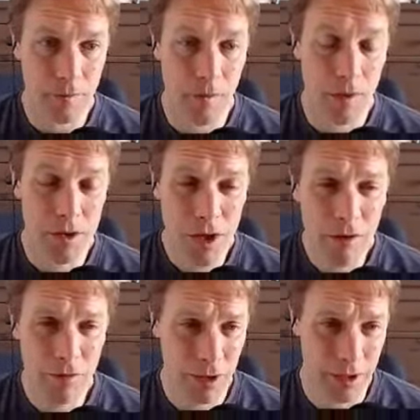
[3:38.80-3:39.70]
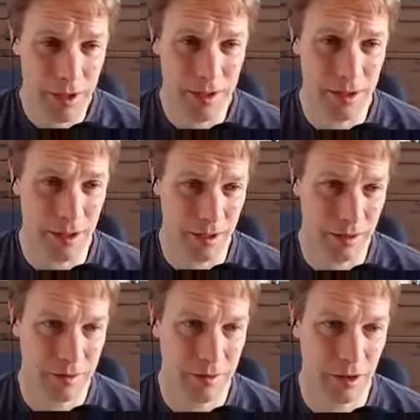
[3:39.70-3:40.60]
But generally, this is
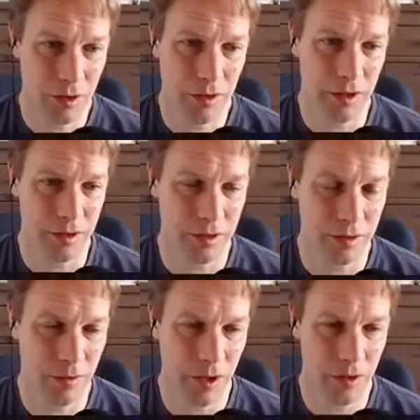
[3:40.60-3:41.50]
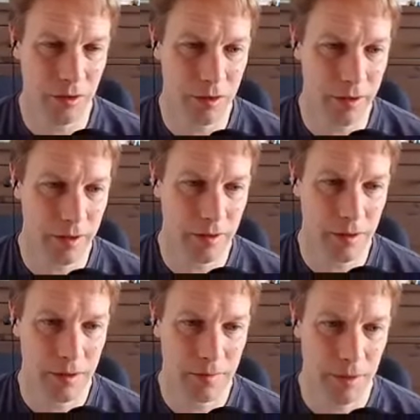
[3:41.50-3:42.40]
like a good thing to do when you can do it,
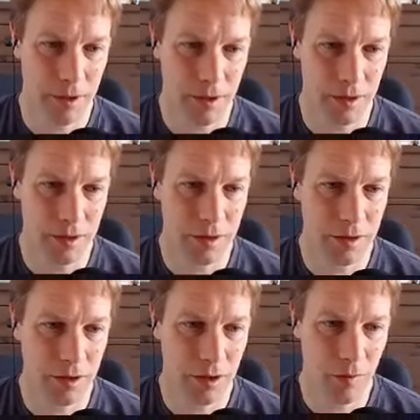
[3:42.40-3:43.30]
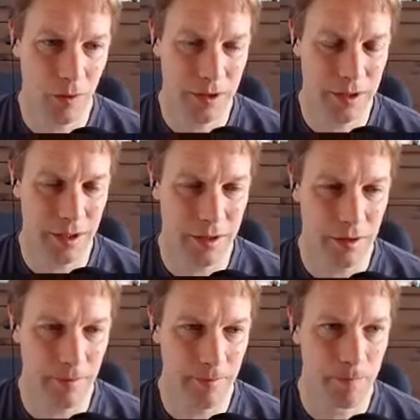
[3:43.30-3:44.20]
because you don't waste any
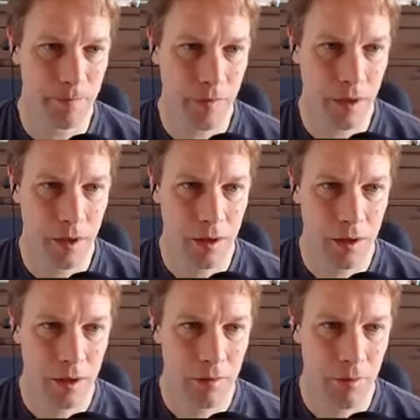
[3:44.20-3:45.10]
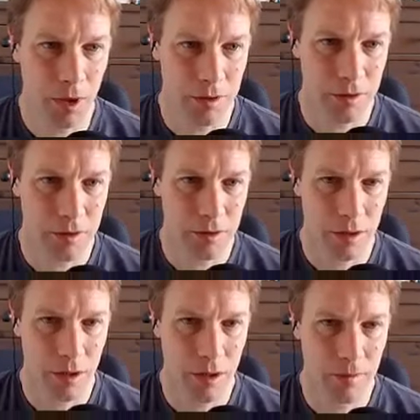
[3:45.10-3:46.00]
time. But
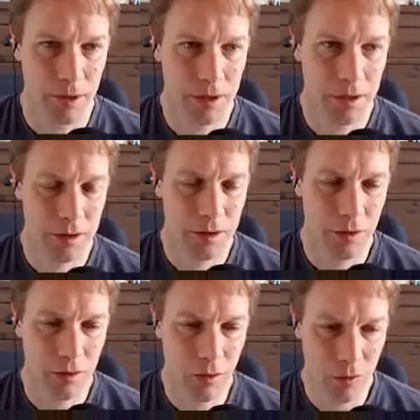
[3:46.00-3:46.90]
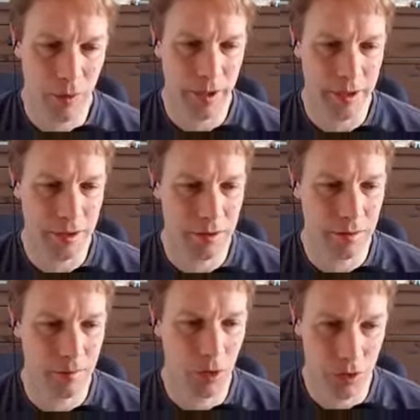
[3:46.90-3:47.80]
that's not always
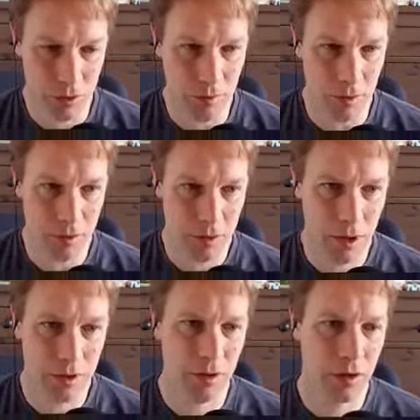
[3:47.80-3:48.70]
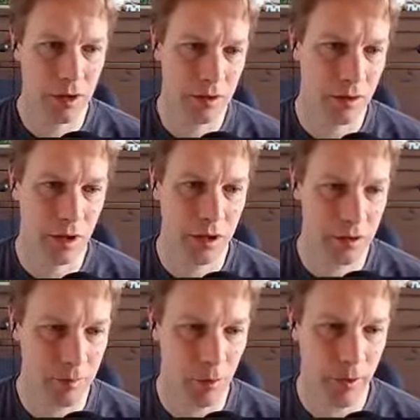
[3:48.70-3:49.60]
possible. So let's look at an
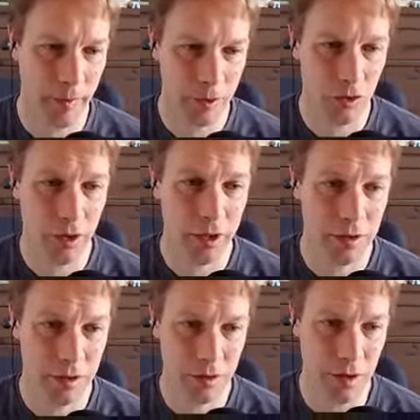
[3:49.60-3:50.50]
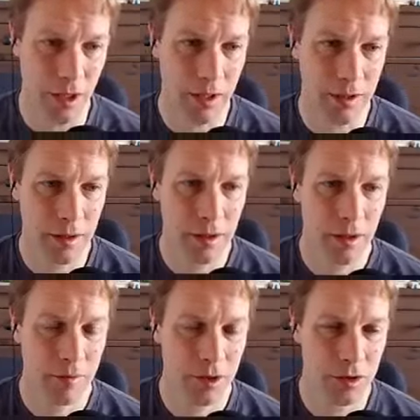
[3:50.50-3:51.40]
example where we're trying to do that,
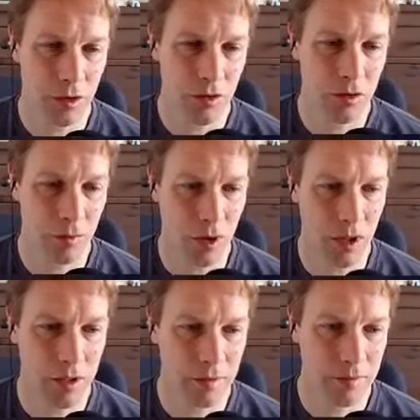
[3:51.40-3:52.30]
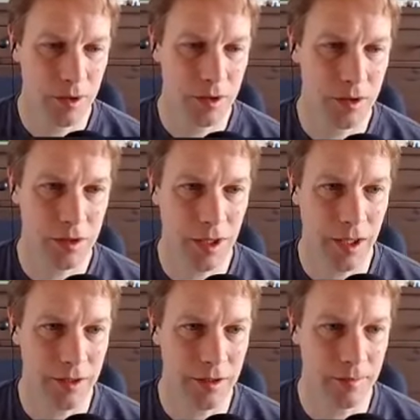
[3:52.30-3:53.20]
but it's not going to work because it doesn't
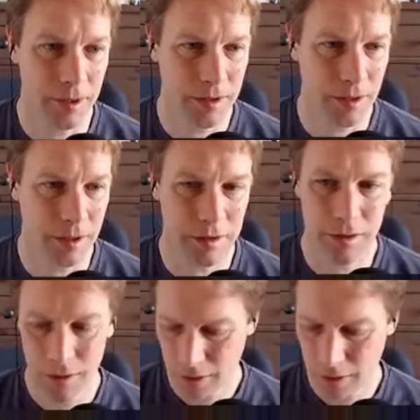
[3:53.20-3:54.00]
actually make sense.